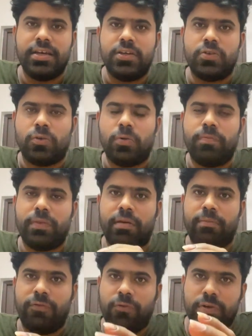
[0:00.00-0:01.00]
So
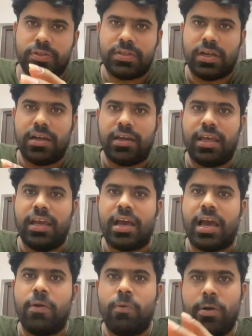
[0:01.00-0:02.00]
before starting,
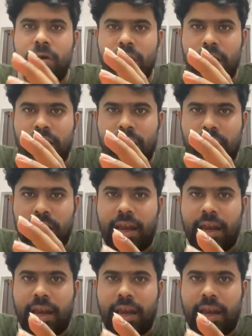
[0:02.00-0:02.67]
I would